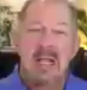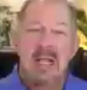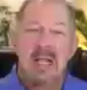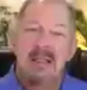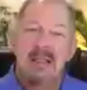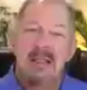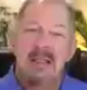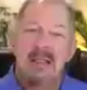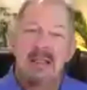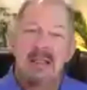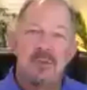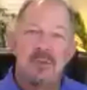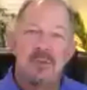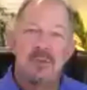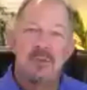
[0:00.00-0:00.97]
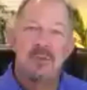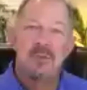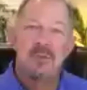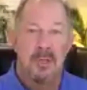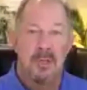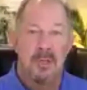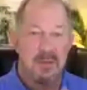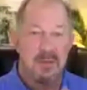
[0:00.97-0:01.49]
Let them know that they're
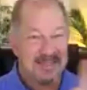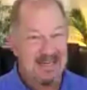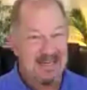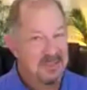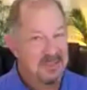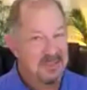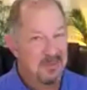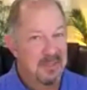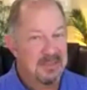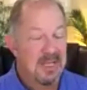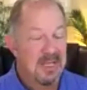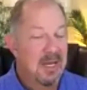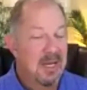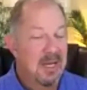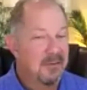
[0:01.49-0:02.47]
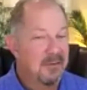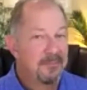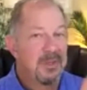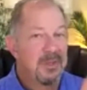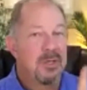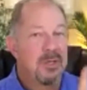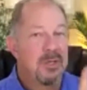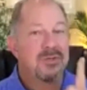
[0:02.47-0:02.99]
important. You may save somebody's
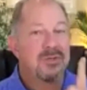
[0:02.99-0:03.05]
life.